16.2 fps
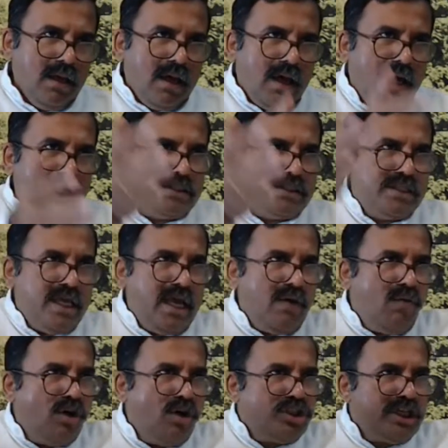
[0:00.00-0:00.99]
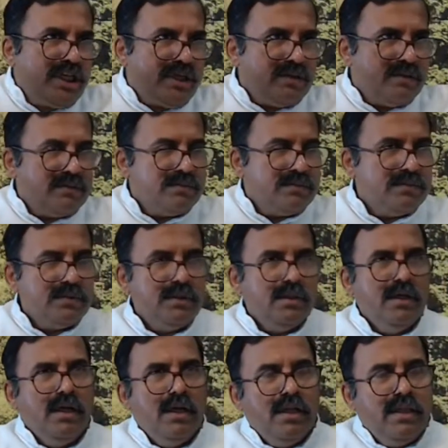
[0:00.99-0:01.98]
I see a ocean.
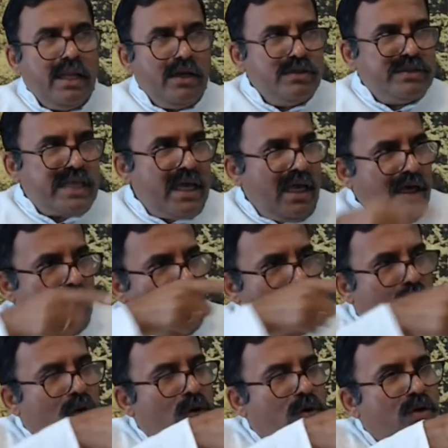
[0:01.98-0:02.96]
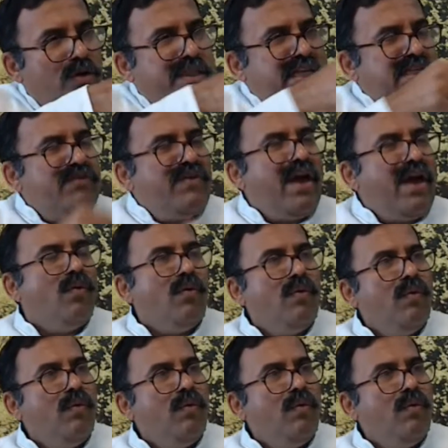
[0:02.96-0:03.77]
Then you say, look, there's a wave.